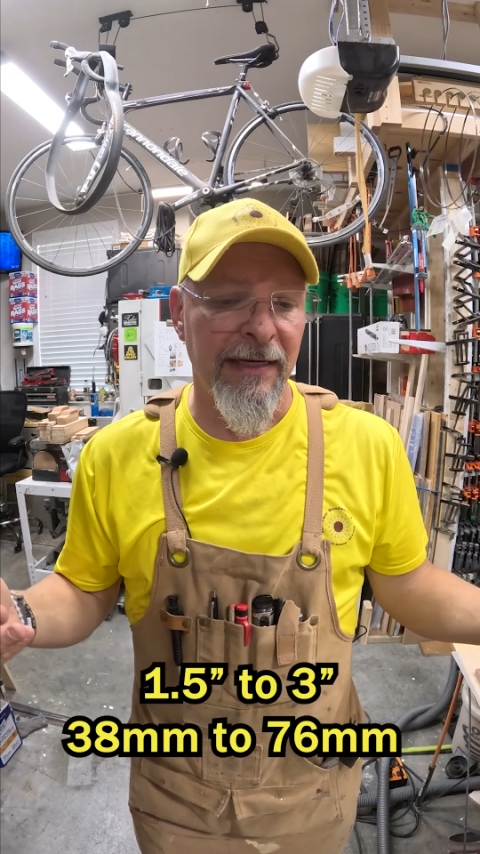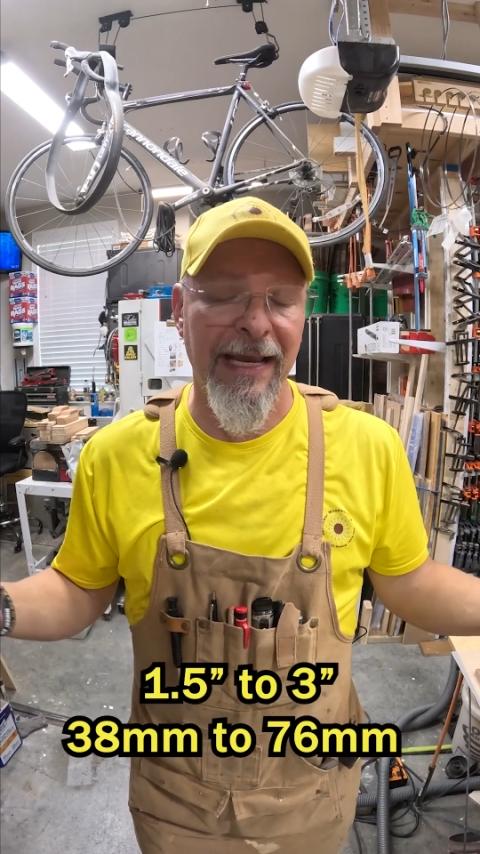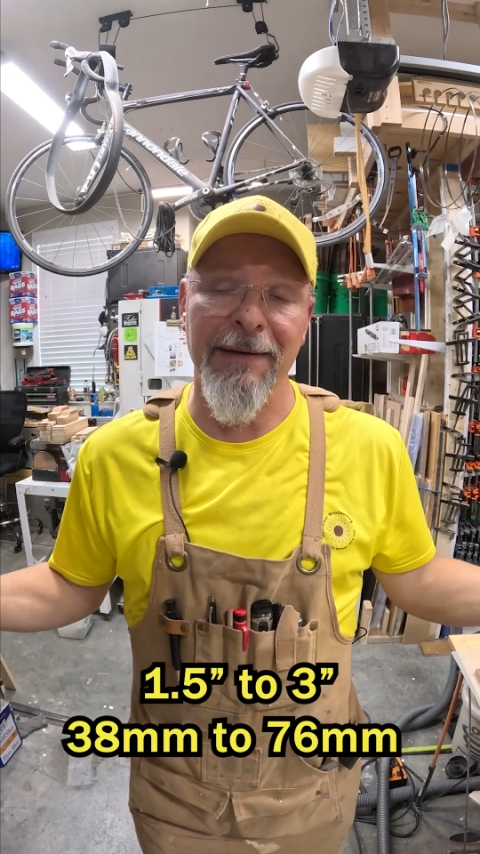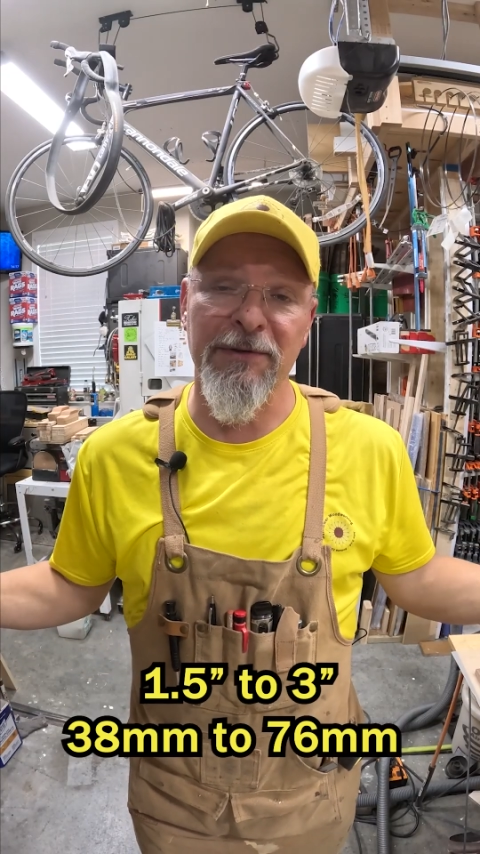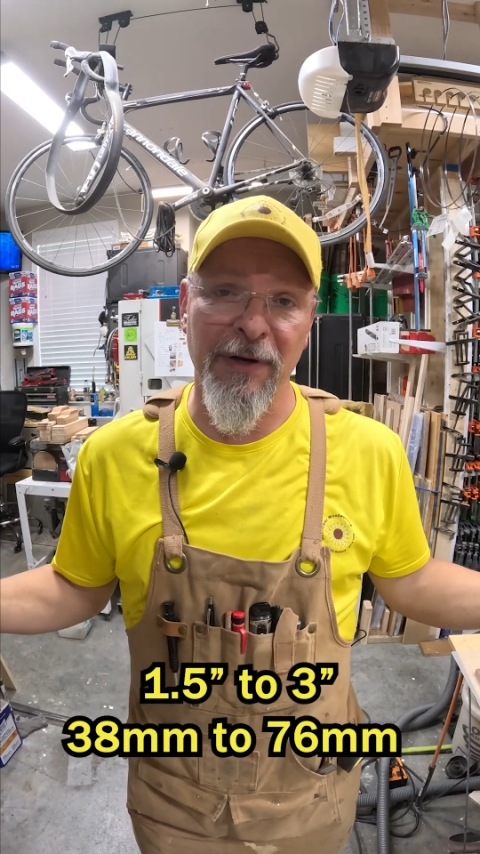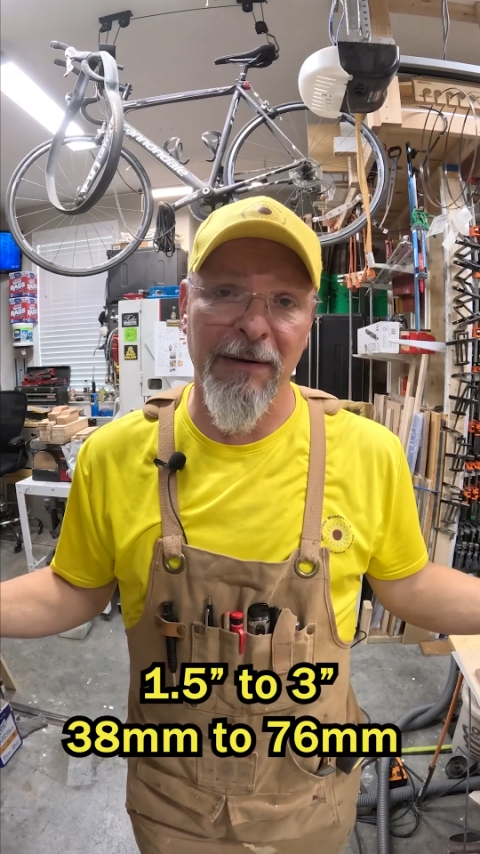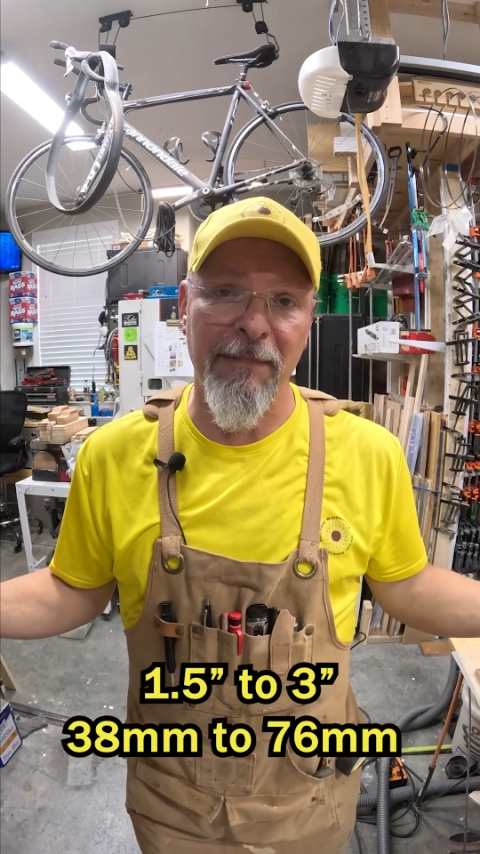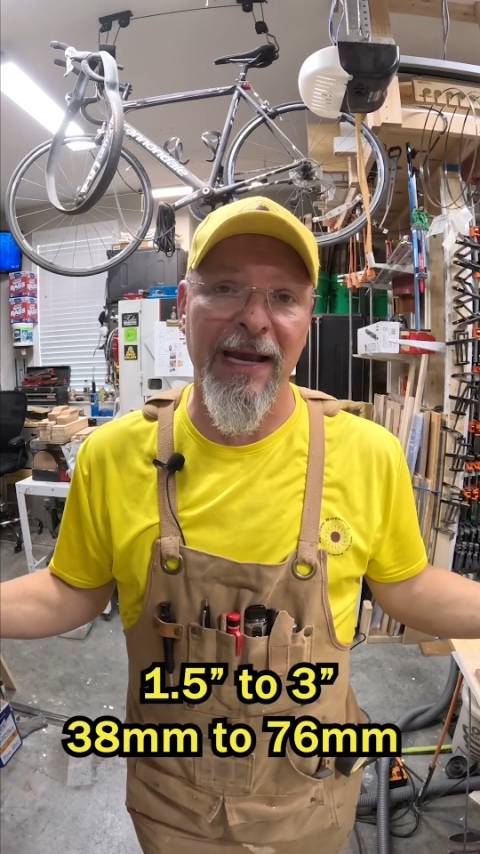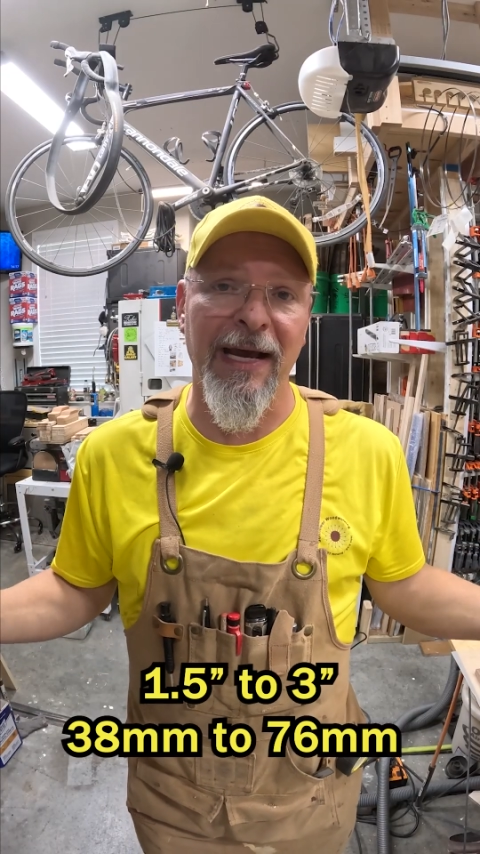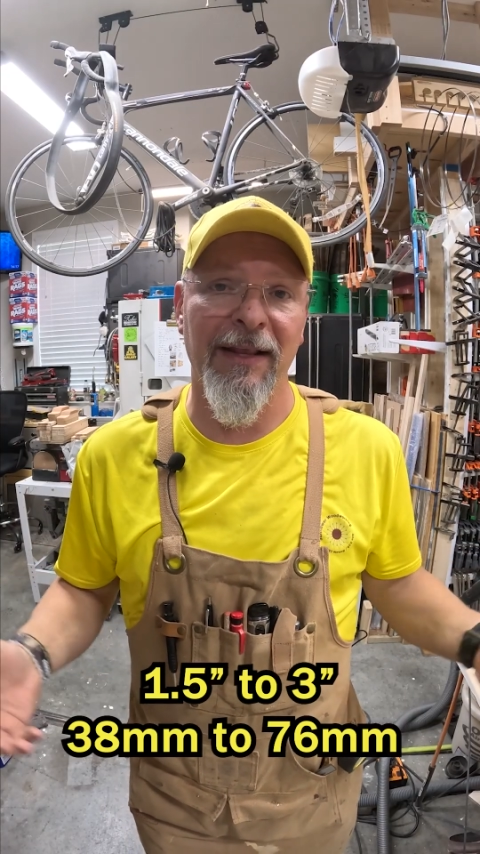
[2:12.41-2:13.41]
games we're going to
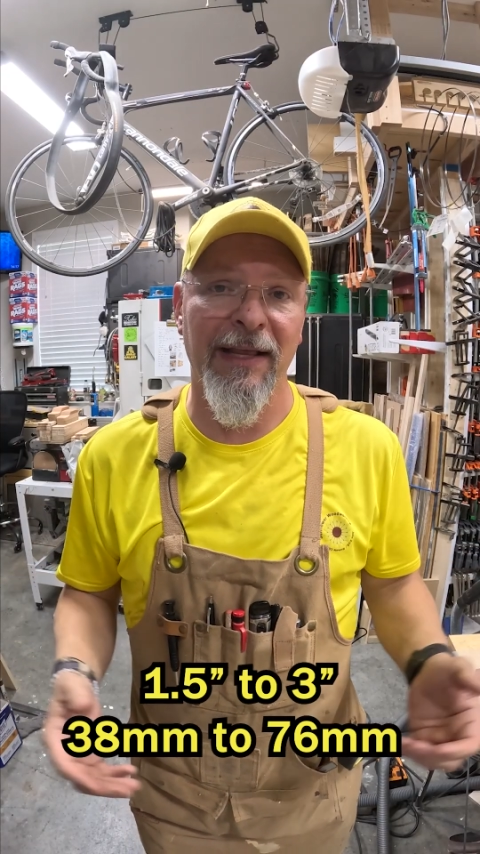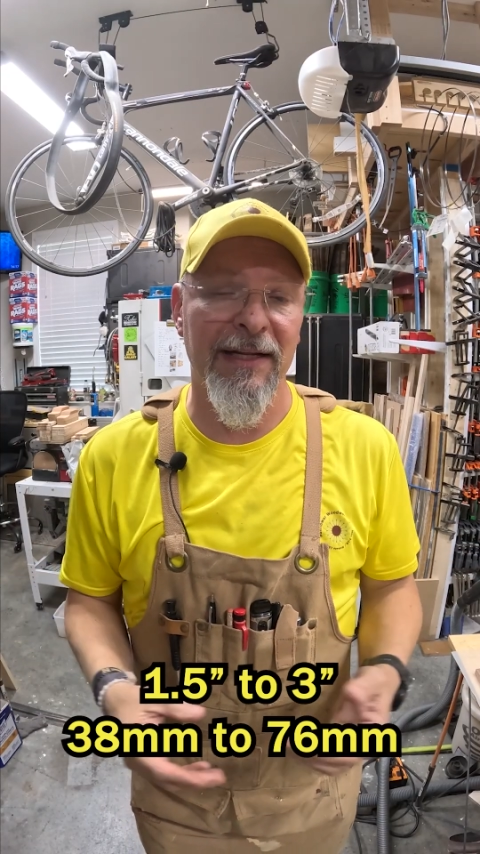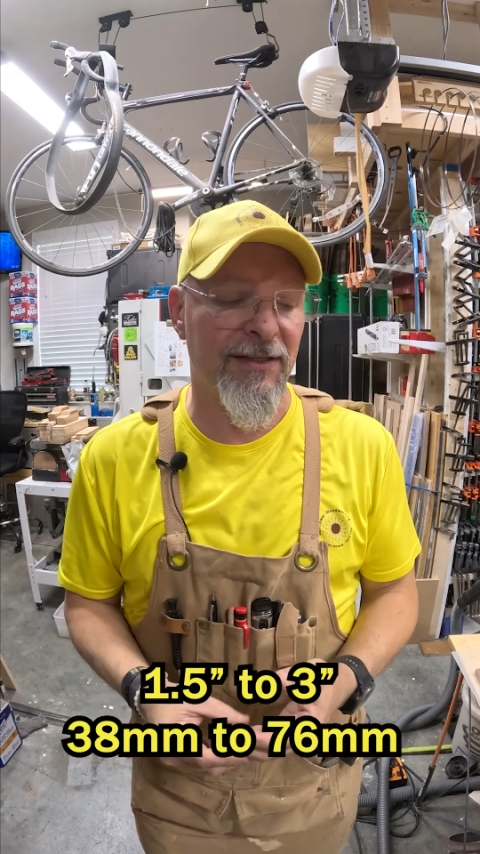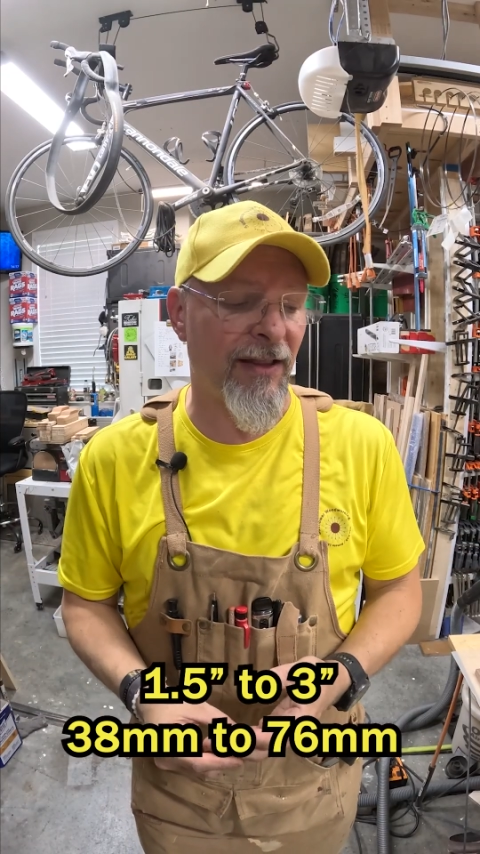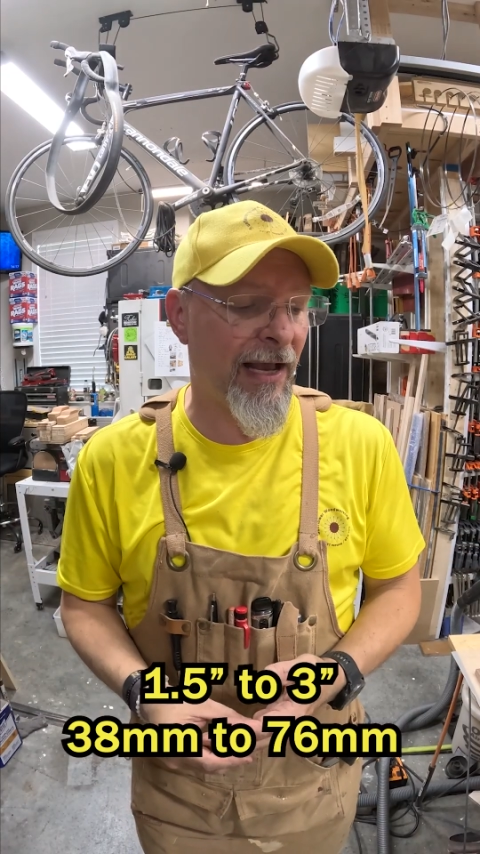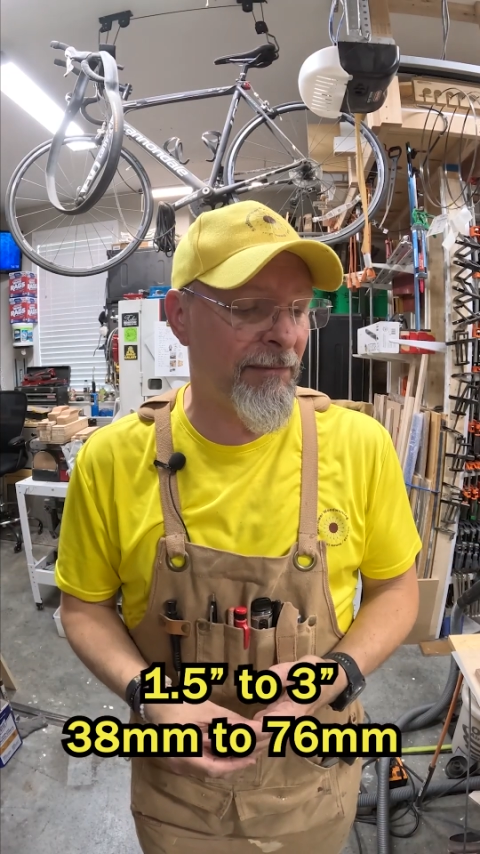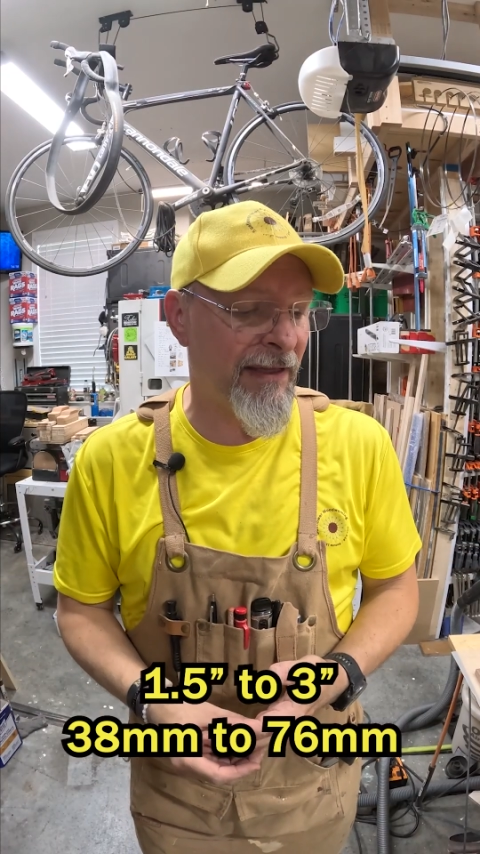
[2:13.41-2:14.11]
make out of that slab.